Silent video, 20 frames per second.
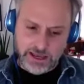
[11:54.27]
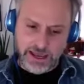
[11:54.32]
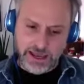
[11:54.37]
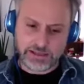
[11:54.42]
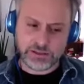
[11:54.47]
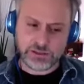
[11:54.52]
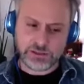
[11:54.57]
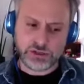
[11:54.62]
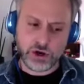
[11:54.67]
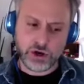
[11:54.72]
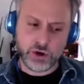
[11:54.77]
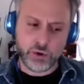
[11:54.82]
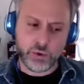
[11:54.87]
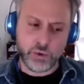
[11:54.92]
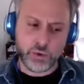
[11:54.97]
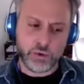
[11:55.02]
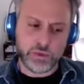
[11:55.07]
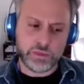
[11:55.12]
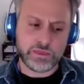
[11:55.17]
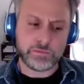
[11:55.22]
And
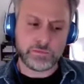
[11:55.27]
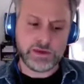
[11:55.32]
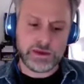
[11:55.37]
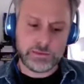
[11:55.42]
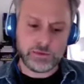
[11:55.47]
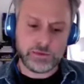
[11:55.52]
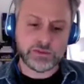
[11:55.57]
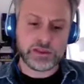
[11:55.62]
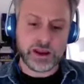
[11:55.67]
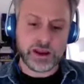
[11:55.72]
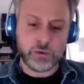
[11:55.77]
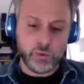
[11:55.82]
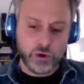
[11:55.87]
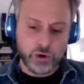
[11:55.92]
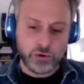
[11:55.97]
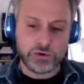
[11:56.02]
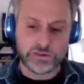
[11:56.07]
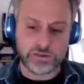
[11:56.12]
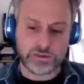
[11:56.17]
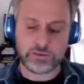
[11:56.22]
so the people that I
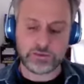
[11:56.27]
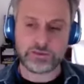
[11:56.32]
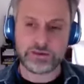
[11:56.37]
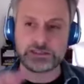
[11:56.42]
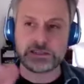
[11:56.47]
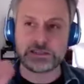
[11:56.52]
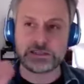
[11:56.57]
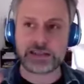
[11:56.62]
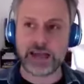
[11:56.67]
work with in the business,